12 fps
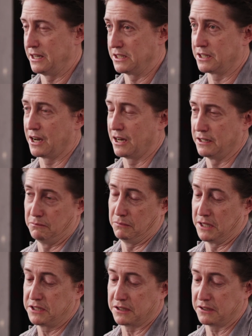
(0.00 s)
And he's
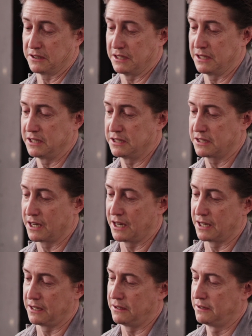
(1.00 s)

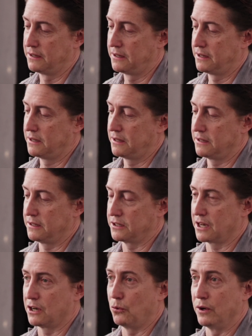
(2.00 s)
gone
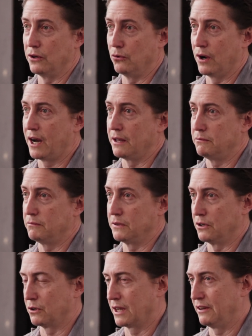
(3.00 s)
away to rot,
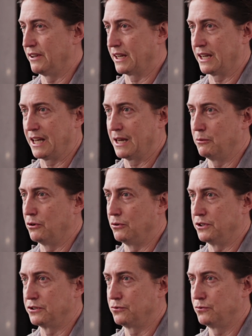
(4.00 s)
you know, kind of like an
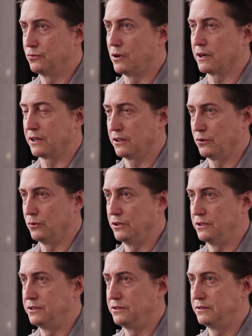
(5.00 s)
animal just walk into the
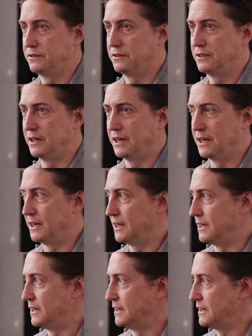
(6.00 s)
woods
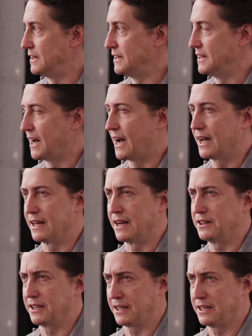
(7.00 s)
and die. And
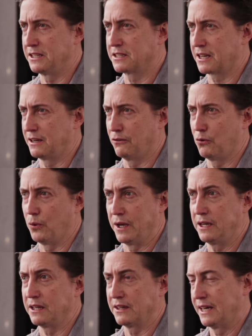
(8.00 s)
I think he's kind of
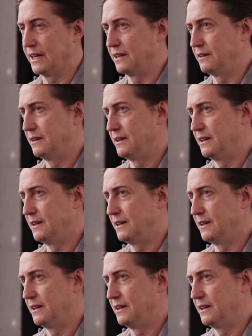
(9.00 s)
awaiting that